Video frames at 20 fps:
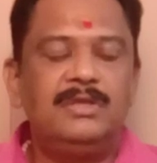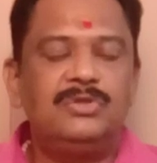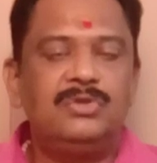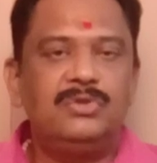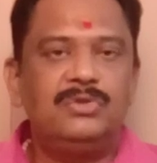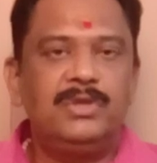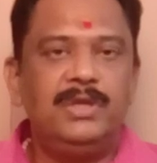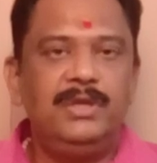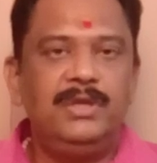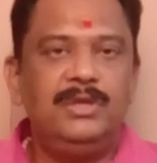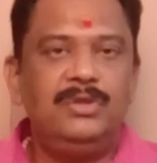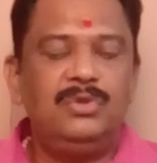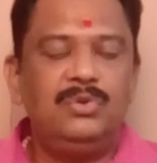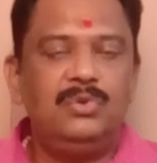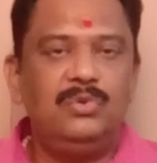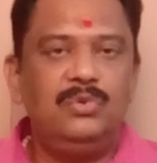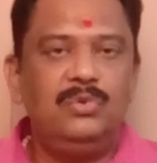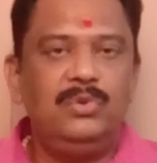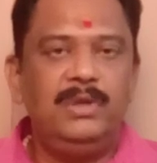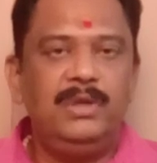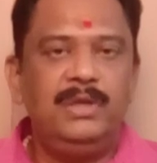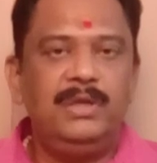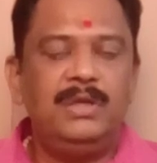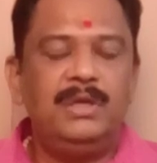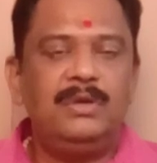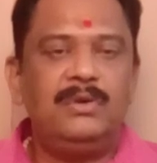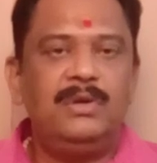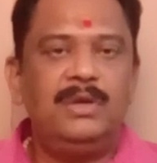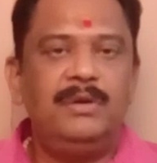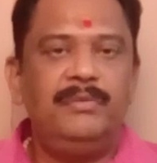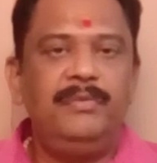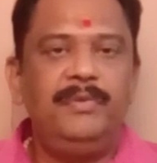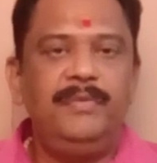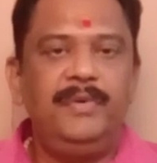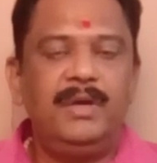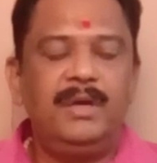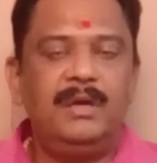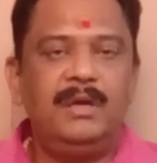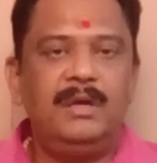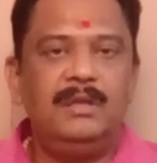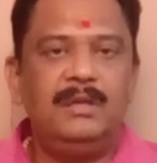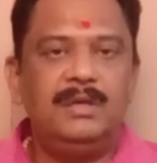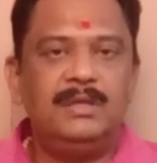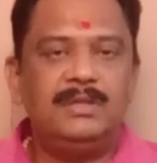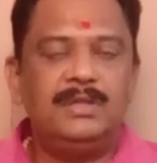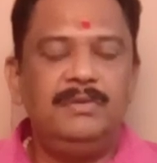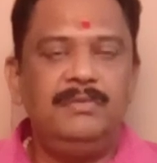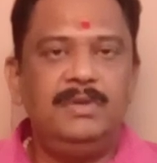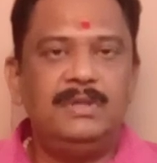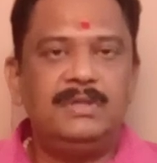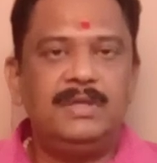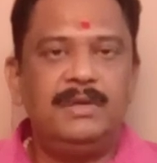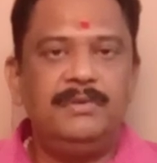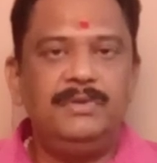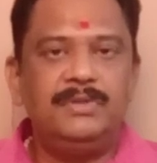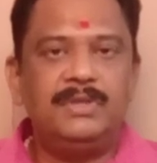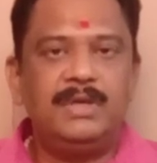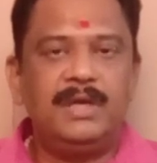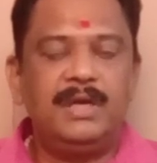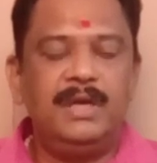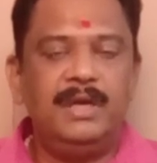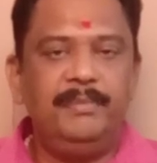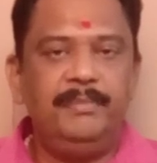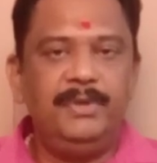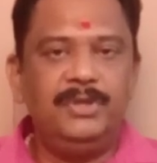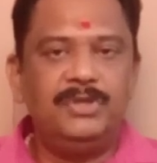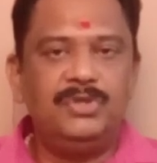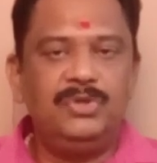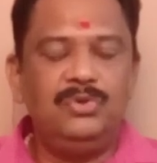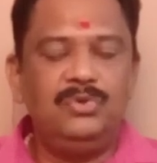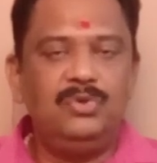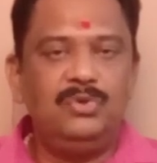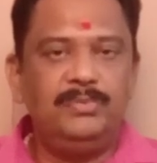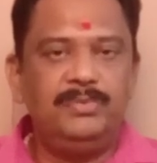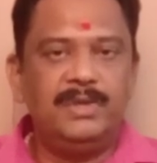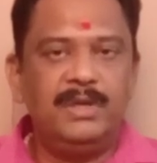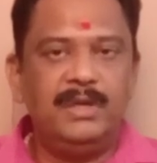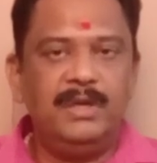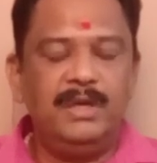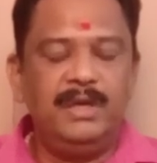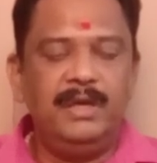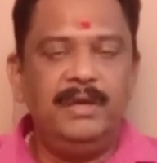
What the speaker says: Society through Irinjalakuda Vivekananda Civil Service Academy's YouTube channel